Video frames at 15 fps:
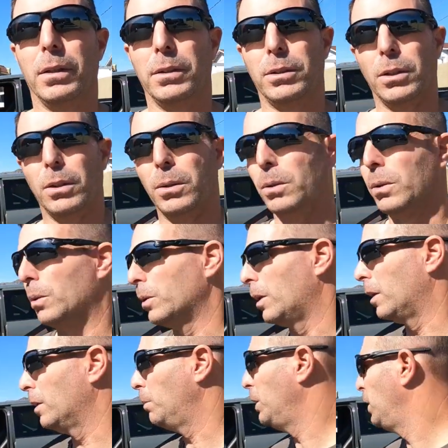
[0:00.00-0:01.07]
So hold
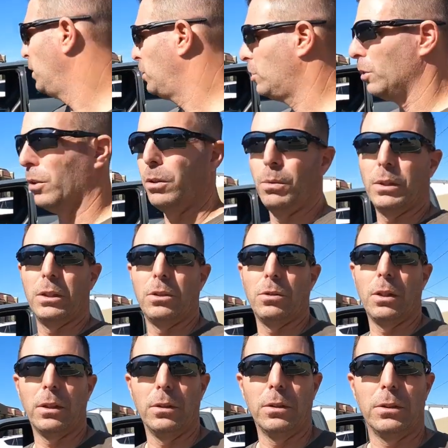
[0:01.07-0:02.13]
on, let me show you what the
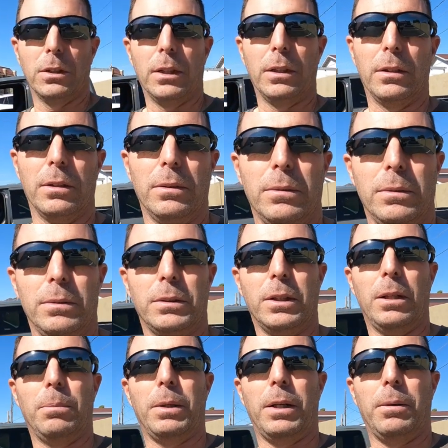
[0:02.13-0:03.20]
truck looks like.
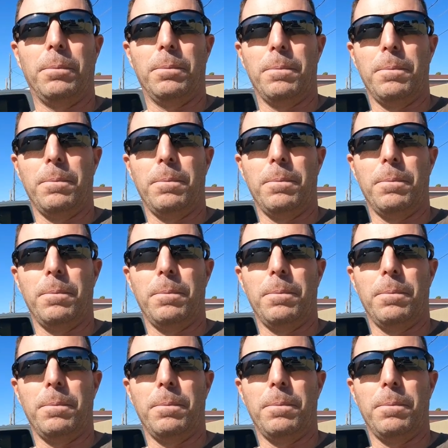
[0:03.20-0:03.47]
Stand by.